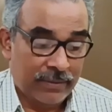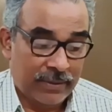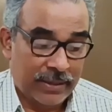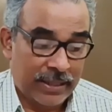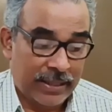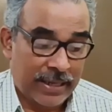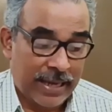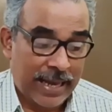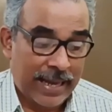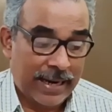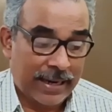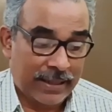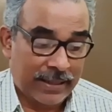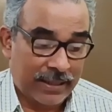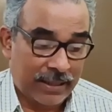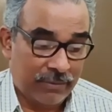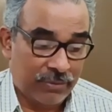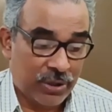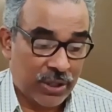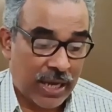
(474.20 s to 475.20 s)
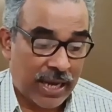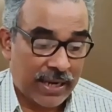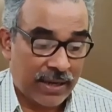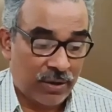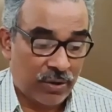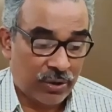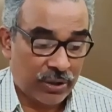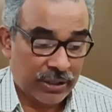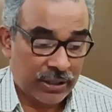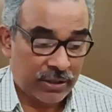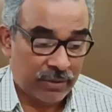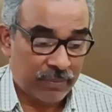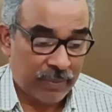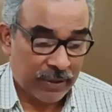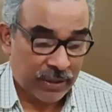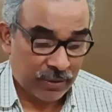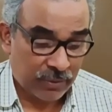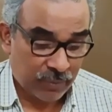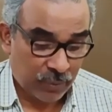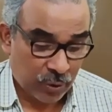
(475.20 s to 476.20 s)
The directives are not
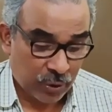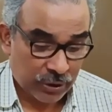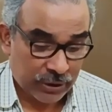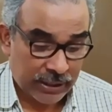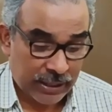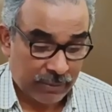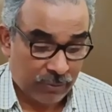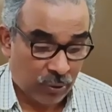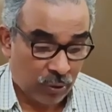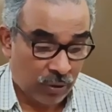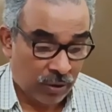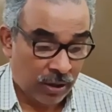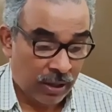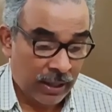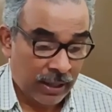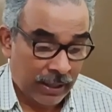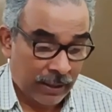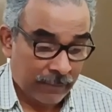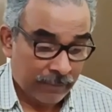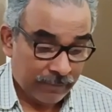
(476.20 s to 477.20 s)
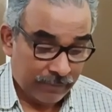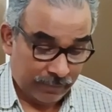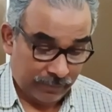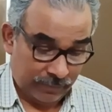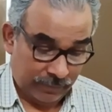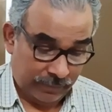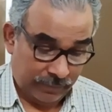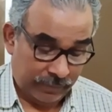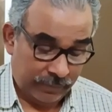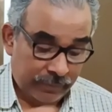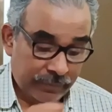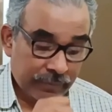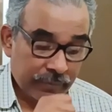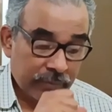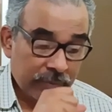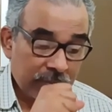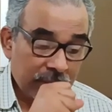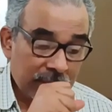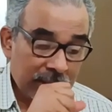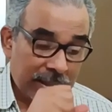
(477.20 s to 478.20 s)
enforceable
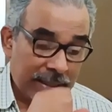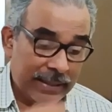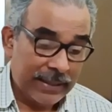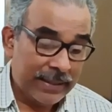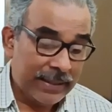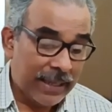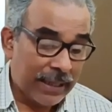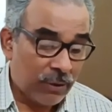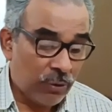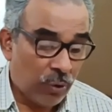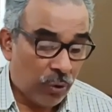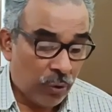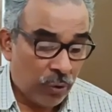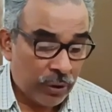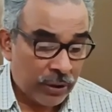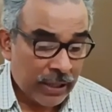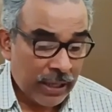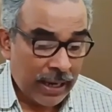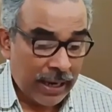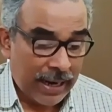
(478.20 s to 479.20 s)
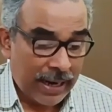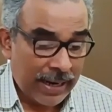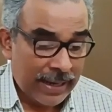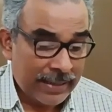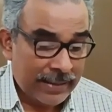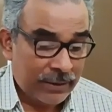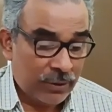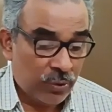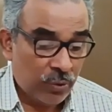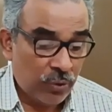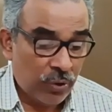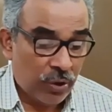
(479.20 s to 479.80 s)
in the court and do